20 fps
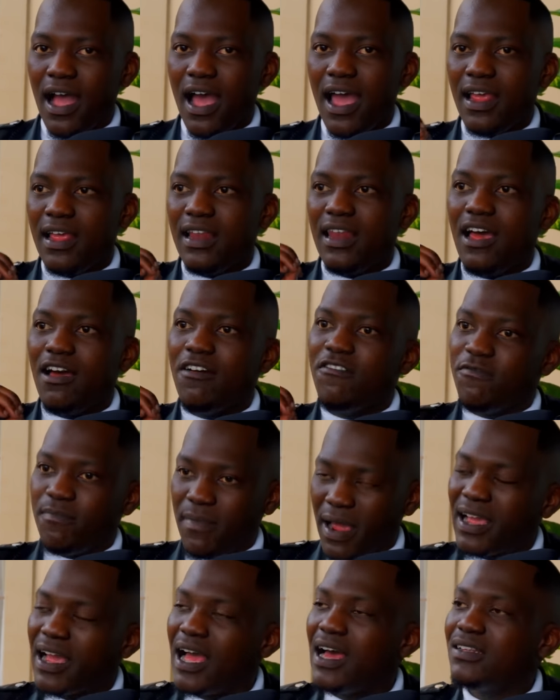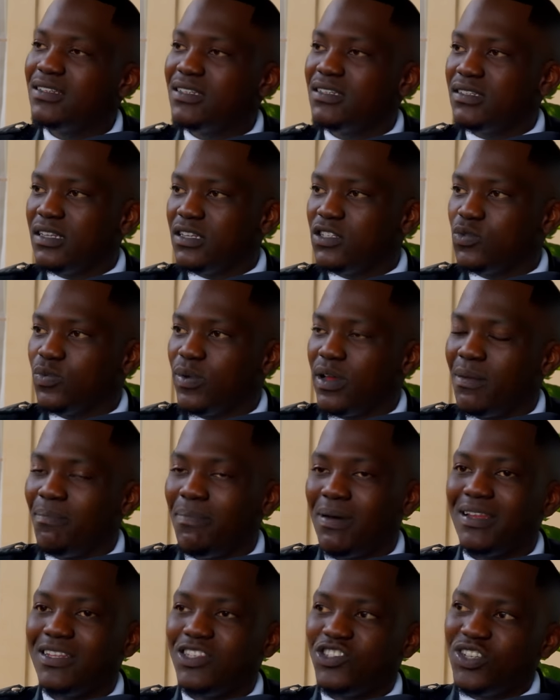I love my cousins as well,
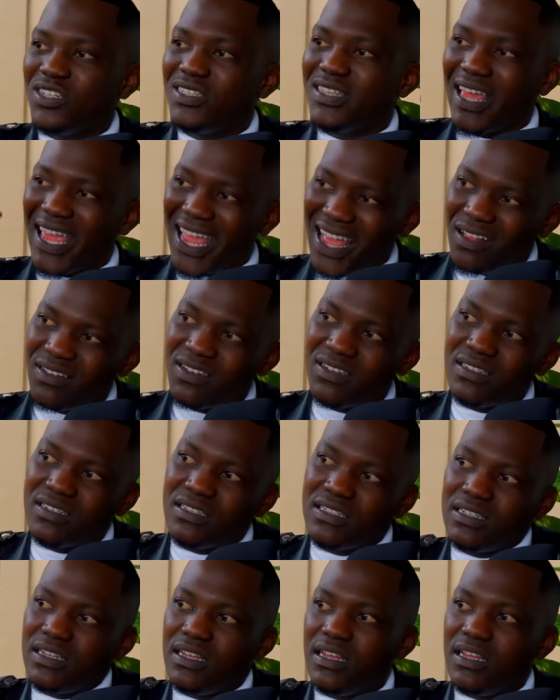but it's just the elders